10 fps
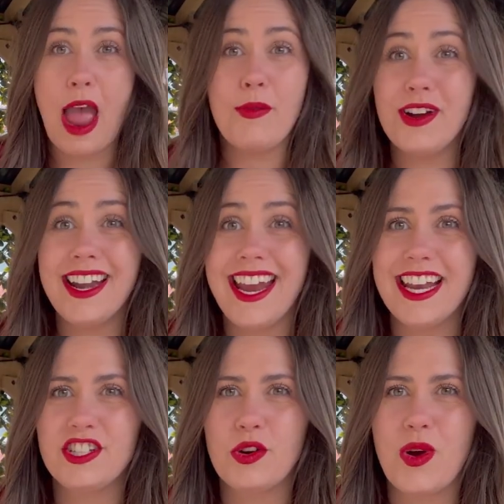And we're going to
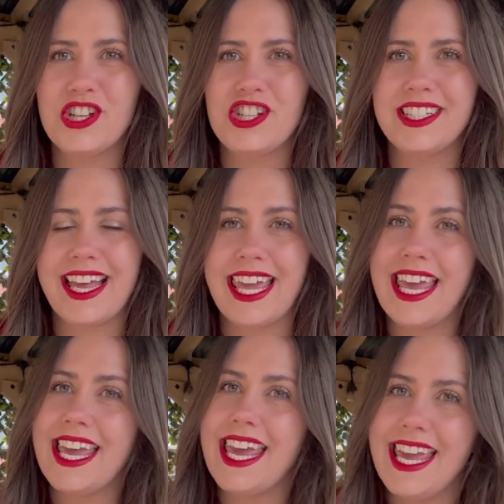answer questions like,
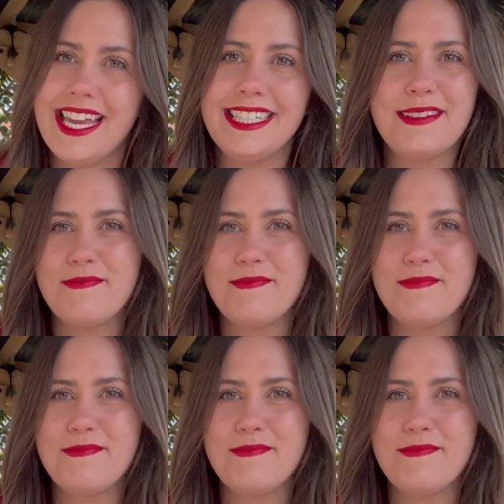is